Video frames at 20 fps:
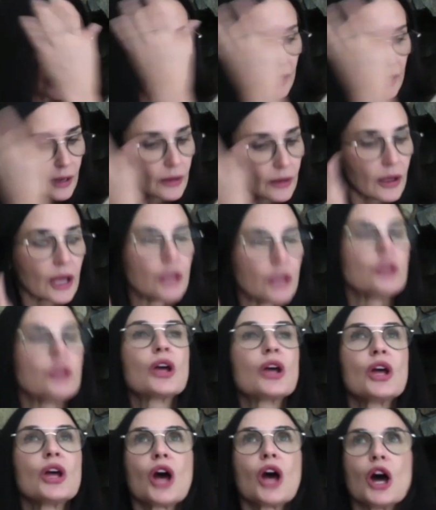
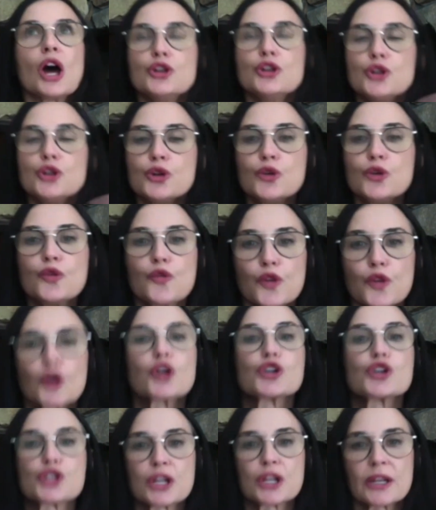a new
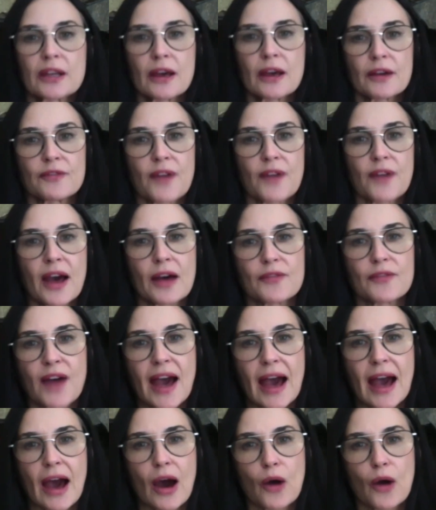version of
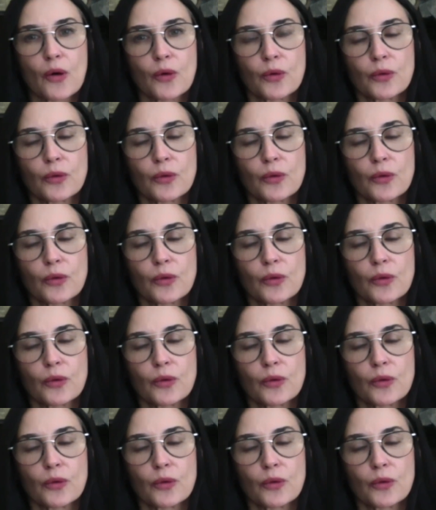how